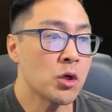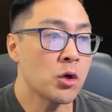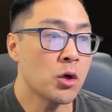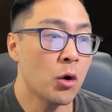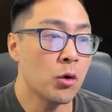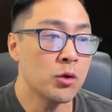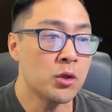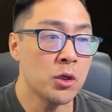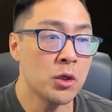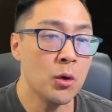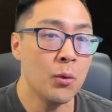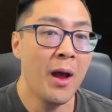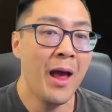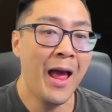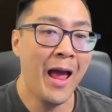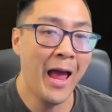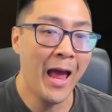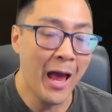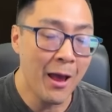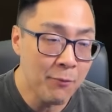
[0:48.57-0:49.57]
go to
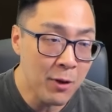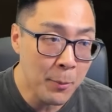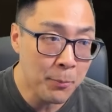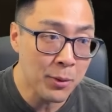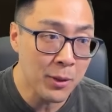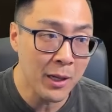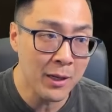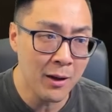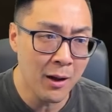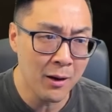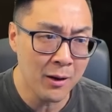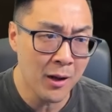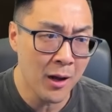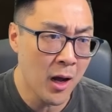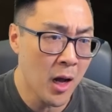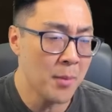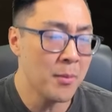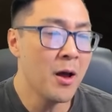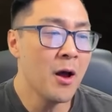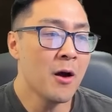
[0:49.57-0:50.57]

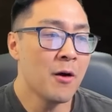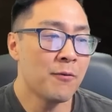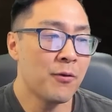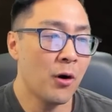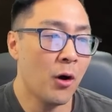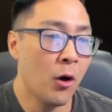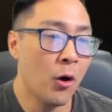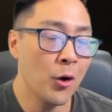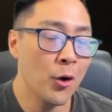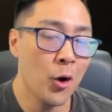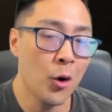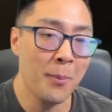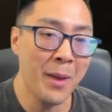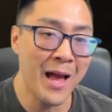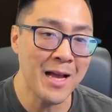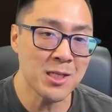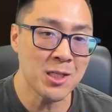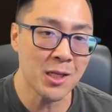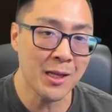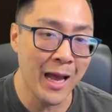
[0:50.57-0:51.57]
heavyplay.com for all your
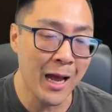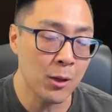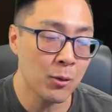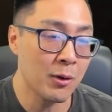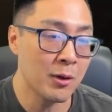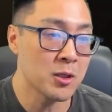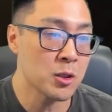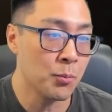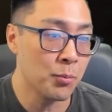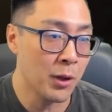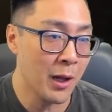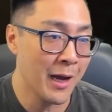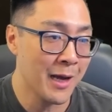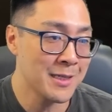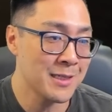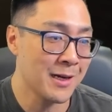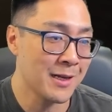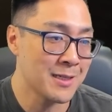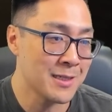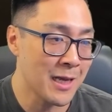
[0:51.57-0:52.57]
Magic the Gathering supplies
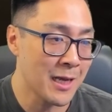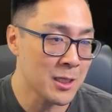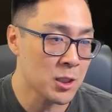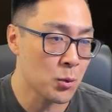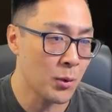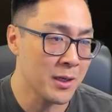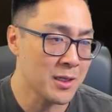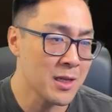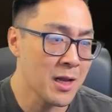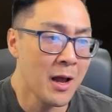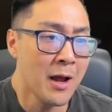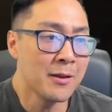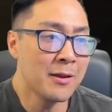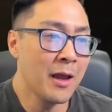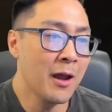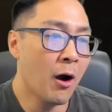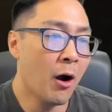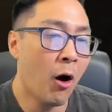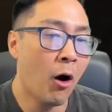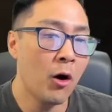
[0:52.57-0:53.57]
and accessories.
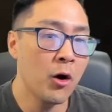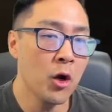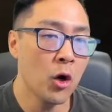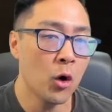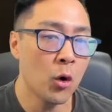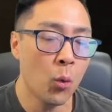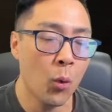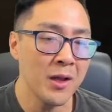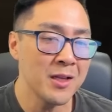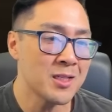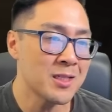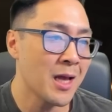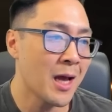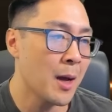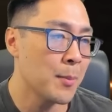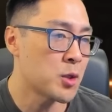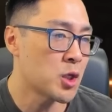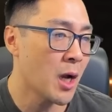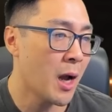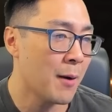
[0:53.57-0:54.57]
They are your
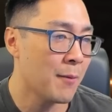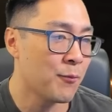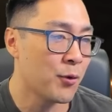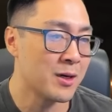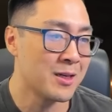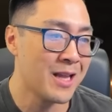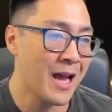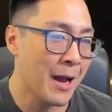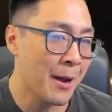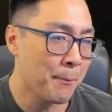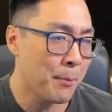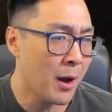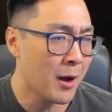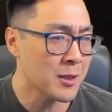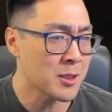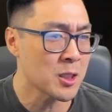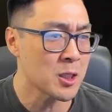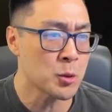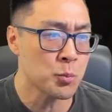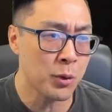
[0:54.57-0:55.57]
one-stop shop for deck
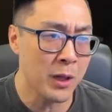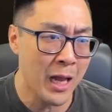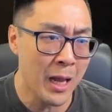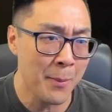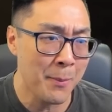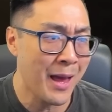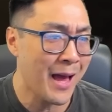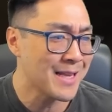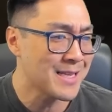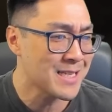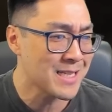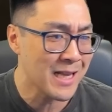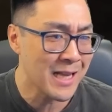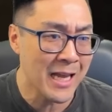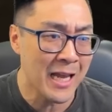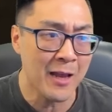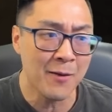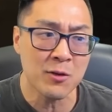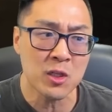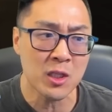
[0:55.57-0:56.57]
boxes, playmats,
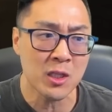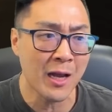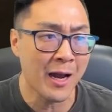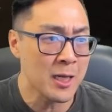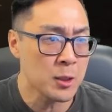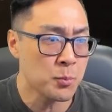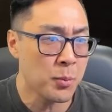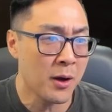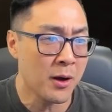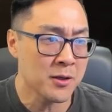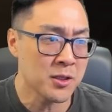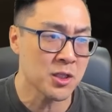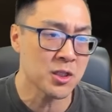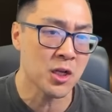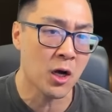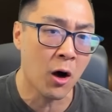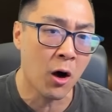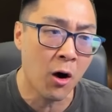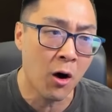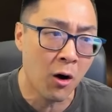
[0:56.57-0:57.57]
sleeves, dice boxes,
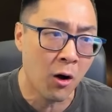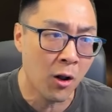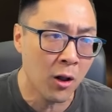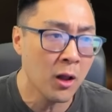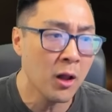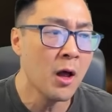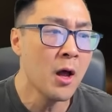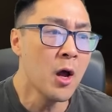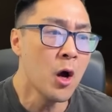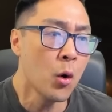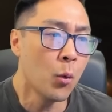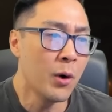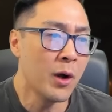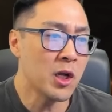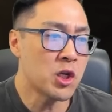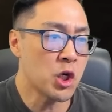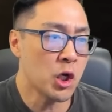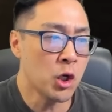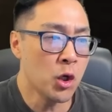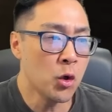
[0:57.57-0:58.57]
all
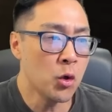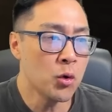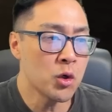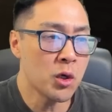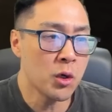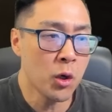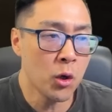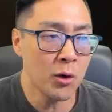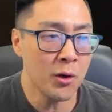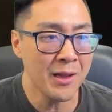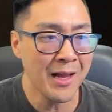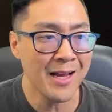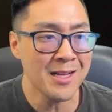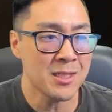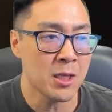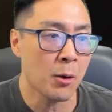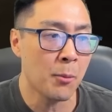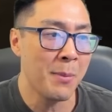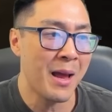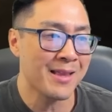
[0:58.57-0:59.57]
which utilize
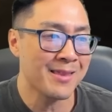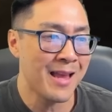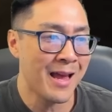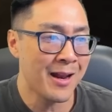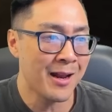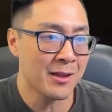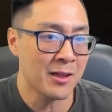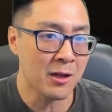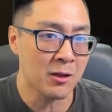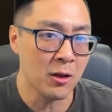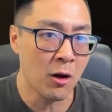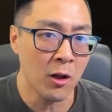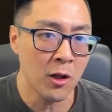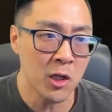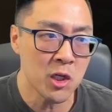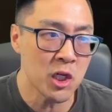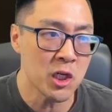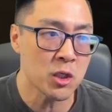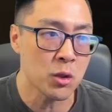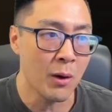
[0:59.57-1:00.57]
their magnetic
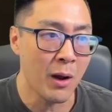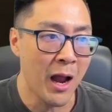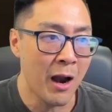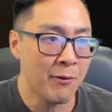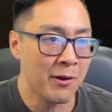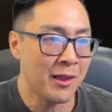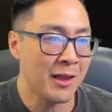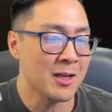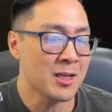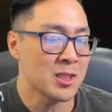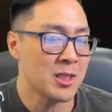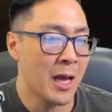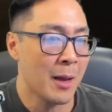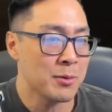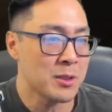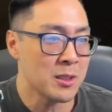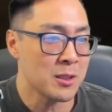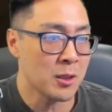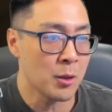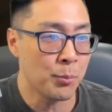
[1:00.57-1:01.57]
technology so everything
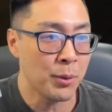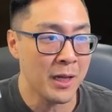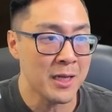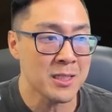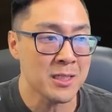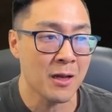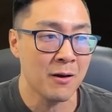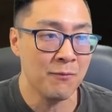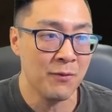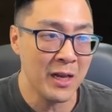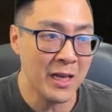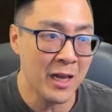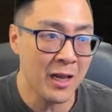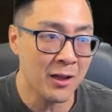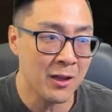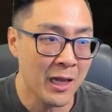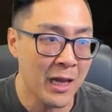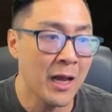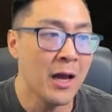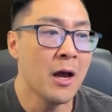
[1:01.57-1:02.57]
snaps into place
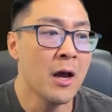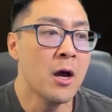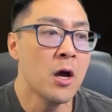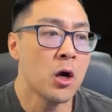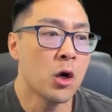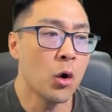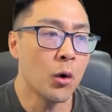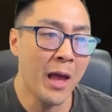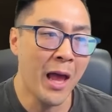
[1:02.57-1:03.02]
conveniently. Go to